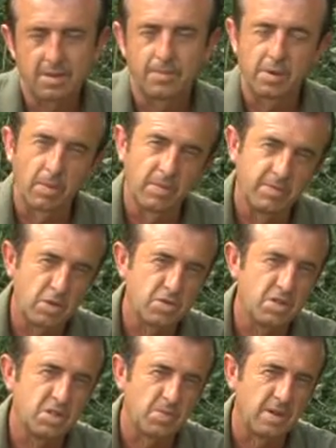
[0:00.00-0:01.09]
problem
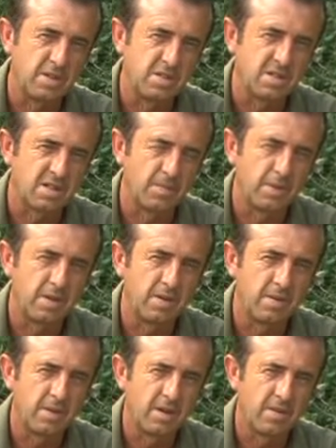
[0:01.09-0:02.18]
nuisance species can be
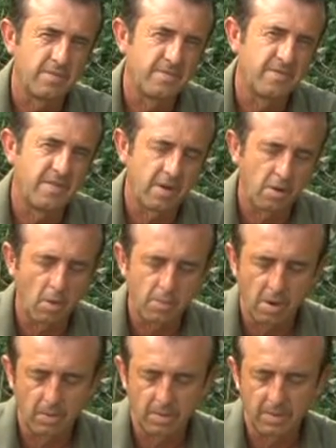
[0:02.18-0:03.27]
a fair old
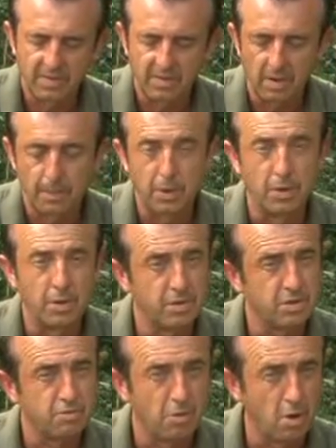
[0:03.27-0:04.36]
problem. If you've got
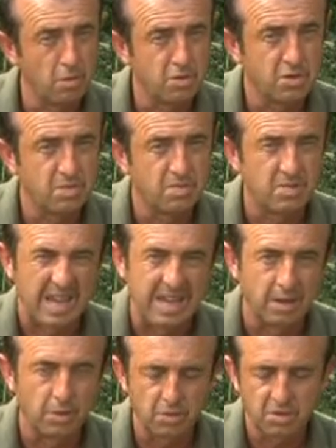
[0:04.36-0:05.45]
perch, roach,
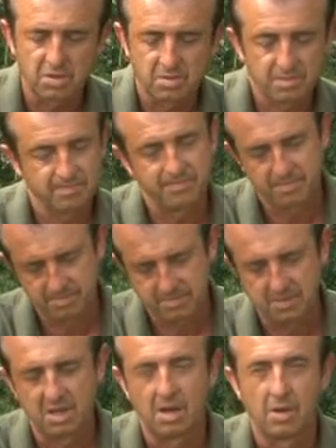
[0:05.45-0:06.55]
eels,
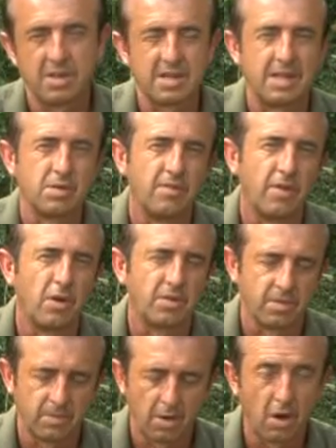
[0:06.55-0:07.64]
you know, you tend to avoid
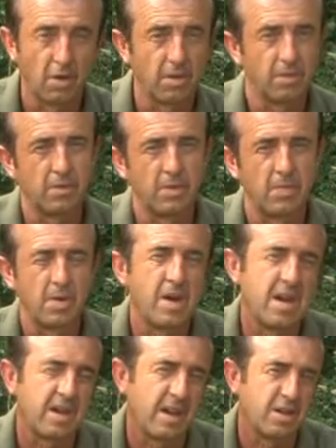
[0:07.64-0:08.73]
them. Or we may
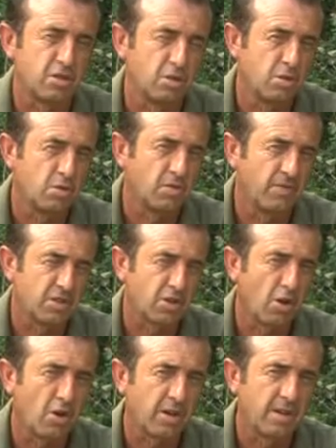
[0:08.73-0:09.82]
occasionally use them for
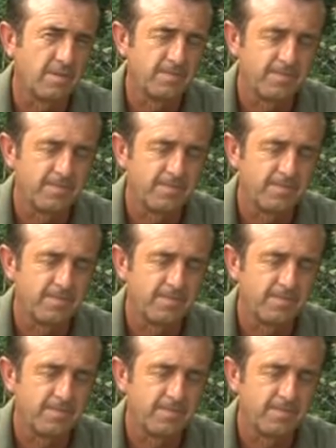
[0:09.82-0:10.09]
stalking.